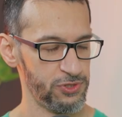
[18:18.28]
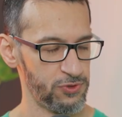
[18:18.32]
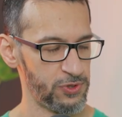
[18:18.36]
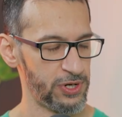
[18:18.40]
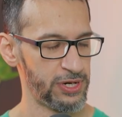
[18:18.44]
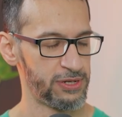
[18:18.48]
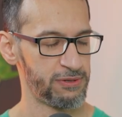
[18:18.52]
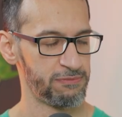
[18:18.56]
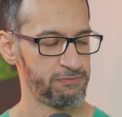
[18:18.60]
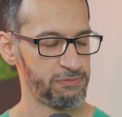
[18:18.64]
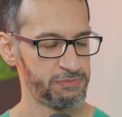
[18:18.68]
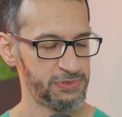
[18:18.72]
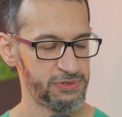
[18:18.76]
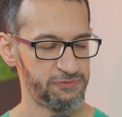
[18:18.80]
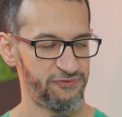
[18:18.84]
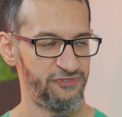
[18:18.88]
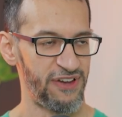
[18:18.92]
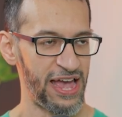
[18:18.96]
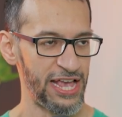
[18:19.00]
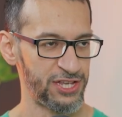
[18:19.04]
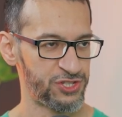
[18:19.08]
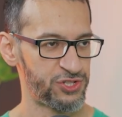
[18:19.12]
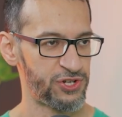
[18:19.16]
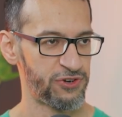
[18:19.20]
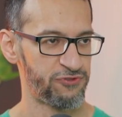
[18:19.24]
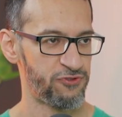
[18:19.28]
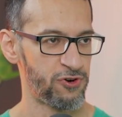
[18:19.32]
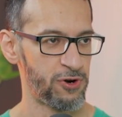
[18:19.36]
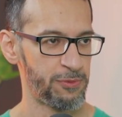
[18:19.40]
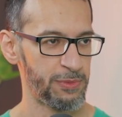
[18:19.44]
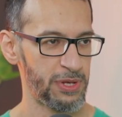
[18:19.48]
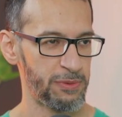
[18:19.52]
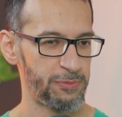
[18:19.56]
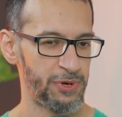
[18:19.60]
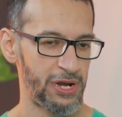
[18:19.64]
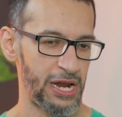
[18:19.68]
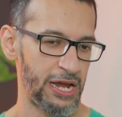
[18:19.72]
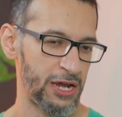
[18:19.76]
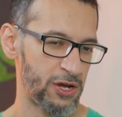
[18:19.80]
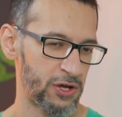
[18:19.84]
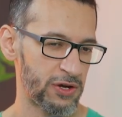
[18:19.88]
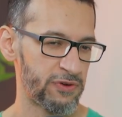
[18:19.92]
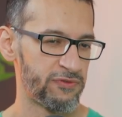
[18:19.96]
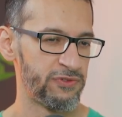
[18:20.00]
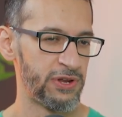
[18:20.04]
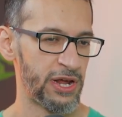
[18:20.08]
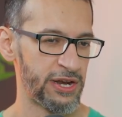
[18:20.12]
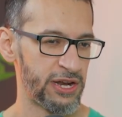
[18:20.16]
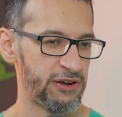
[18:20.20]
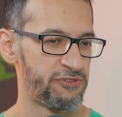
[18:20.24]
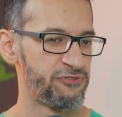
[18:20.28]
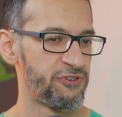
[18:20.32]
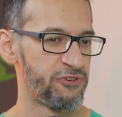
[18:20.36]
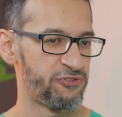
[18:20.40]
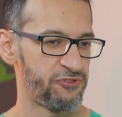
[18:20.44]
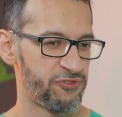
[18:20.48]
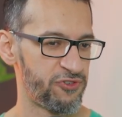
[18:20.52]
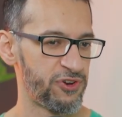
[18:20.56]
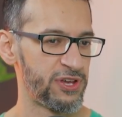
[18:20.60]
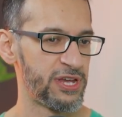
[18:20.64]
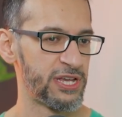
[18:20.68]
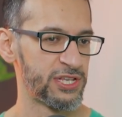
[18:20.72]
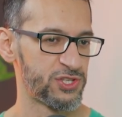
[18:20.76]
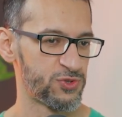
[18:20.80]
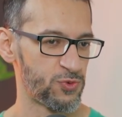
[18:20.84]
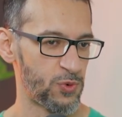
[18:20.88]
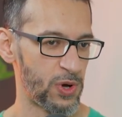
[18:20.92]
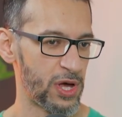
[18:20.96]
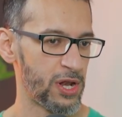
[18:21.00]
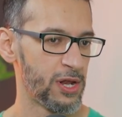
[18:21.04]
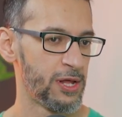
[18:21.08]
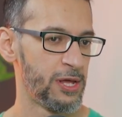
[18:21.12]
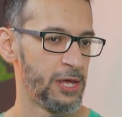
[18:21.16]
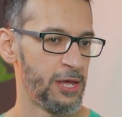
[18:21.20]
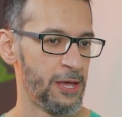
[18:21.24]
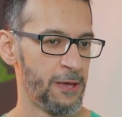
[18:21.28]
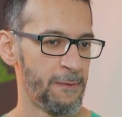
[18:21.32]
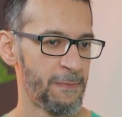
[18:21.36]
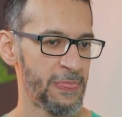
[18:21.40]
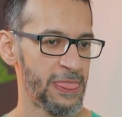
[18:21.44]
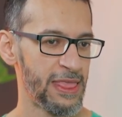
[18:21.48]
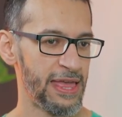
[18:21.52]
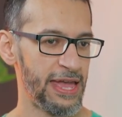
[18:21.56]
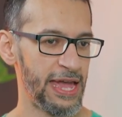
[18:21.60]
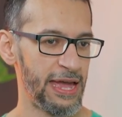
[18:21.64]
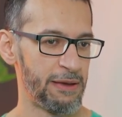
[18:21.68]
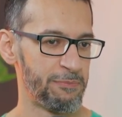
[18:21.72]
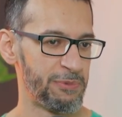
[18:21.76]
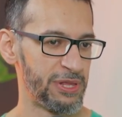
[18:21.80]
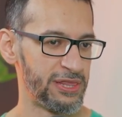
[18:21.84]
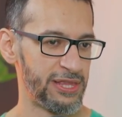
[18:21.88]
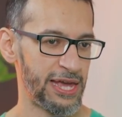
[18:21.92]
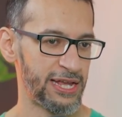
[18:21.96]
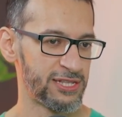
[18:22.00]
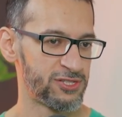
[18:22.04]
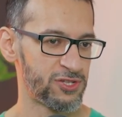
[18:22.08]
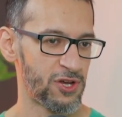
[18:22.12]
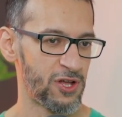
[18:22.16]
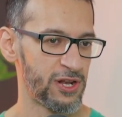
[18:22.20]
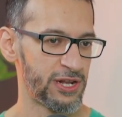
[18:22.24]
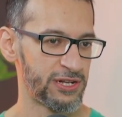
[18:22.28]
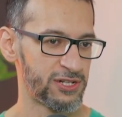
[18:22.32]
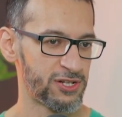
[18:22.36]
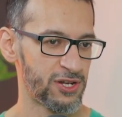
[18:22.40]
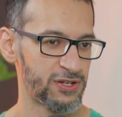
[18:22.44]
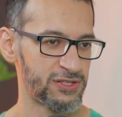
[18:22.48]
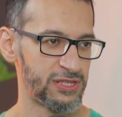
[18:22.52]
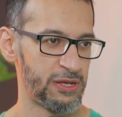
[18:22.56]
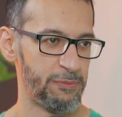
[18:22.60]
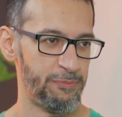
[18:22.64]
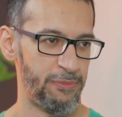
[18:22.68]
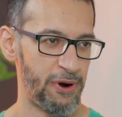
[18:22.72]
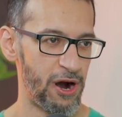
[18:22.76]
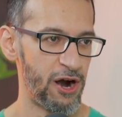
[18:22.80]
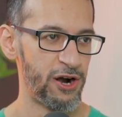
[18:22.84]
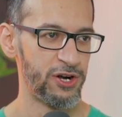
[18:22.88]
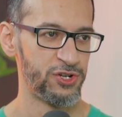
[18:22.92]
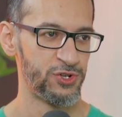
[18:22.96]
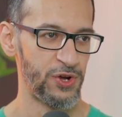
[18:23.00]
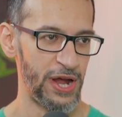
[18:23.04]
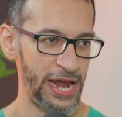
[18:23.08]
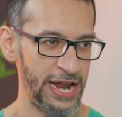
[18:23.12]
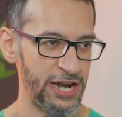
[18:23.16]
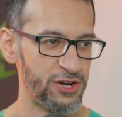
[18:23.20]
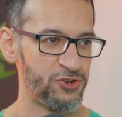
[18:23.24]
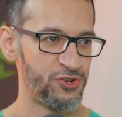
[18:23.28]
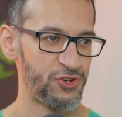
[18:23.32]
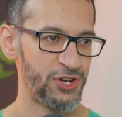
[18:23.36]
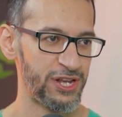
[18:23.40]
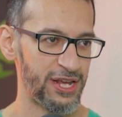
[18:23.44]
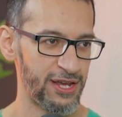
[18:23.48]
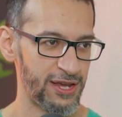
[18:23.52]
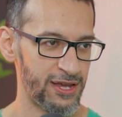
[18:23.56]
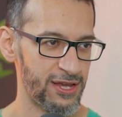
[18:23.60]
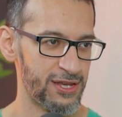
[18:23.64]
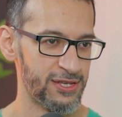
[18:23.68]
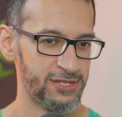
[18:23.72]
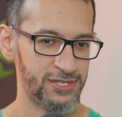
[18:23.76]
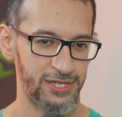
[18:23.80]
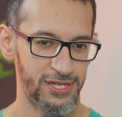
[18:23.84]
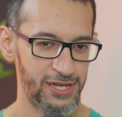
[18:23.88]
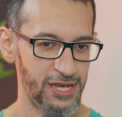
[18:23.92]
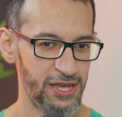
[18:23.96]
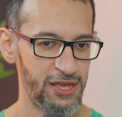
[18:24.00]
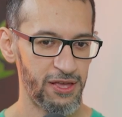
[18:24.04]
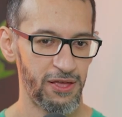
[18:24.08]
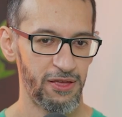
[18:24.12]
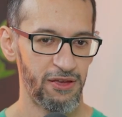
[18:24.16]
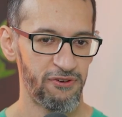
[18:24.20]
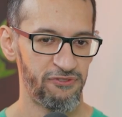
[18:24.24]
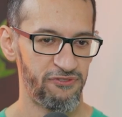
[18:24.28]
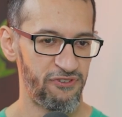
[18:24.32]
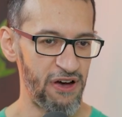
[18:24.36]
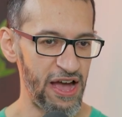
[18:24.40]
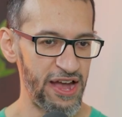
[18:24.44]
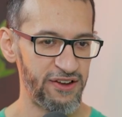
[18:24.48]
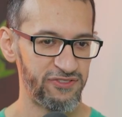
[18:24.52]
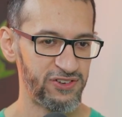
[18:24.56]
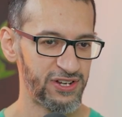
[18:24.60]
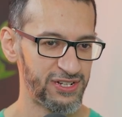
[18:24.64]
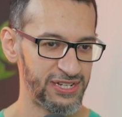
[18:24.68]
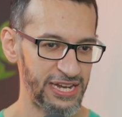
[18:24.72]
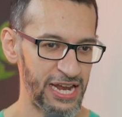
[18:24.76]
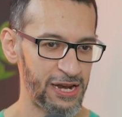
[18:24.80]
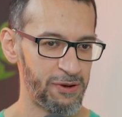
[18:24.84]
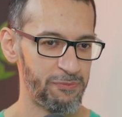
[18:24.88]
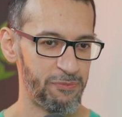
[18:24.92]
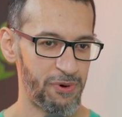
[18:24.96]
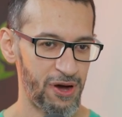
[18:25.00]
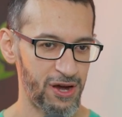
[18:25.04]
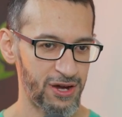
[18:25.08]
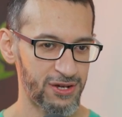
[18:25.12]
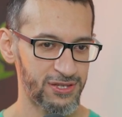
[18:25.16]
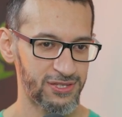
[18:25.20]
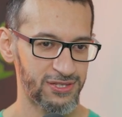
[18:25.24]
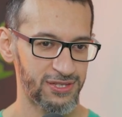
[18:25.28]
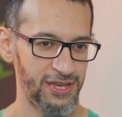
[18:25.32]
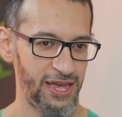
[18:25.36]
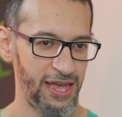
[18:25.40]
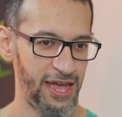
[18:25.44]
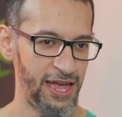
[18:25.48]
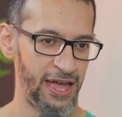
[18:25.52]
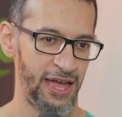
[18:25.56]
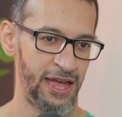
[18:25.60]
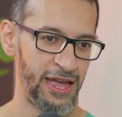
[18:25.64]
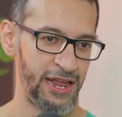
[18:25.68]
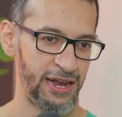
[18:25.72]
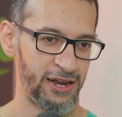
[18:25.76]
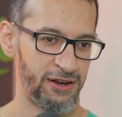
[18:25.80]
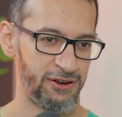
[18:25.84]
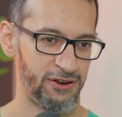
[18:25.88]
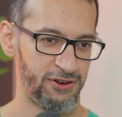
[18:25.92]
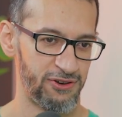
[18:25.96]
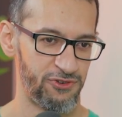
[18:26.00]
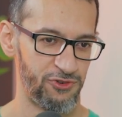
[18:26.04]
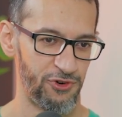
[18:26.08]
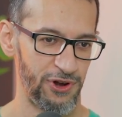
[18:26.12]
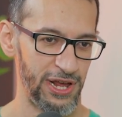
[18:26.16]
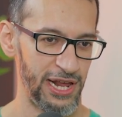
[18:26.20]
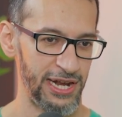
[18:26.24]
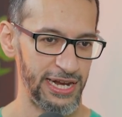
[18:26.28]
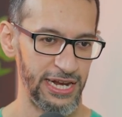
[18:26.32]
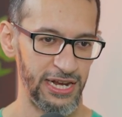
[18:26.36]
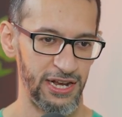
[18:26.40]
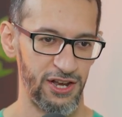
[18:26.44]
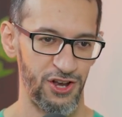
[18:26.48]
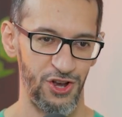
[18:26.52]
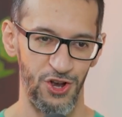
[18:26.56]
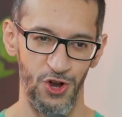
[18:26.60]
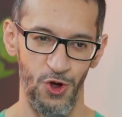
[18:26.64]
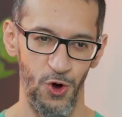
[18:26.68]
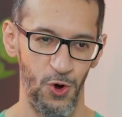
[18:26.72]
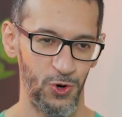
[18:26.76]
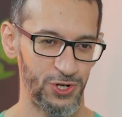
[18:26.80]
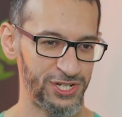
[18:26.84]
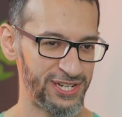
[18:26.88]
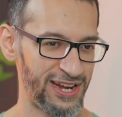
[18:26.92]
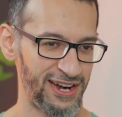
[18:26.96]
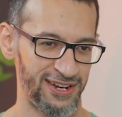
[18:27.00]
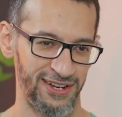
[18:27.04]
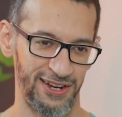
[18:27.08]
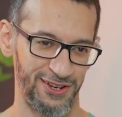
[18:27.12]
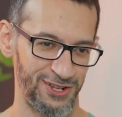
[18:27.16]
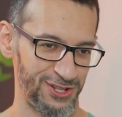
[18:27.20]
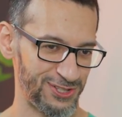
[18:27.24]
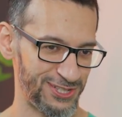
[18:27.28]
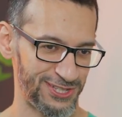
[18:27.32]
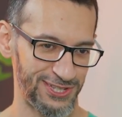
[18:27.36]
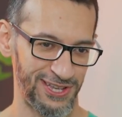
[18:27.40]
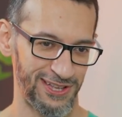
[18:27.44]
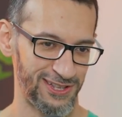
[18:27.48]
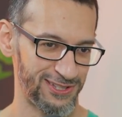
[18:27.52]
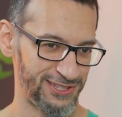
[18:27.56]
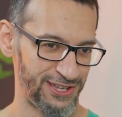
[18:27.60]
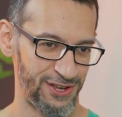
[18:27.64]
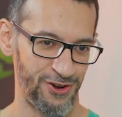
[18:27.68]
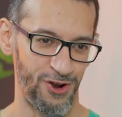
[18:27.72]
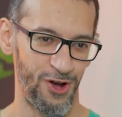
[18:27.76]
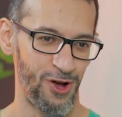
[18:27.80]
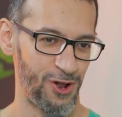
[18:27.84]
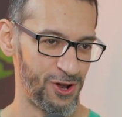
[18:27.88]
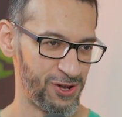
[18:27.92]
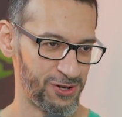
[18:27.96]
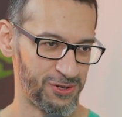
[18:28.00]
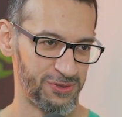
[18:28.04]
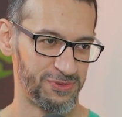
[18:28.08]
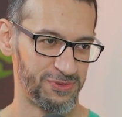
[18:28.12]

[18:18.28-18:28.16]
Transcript: do it faster for me, but I could have done it for free as well. But that's all it took. The bar to entry is $5 to $10 and really no technical skills at all.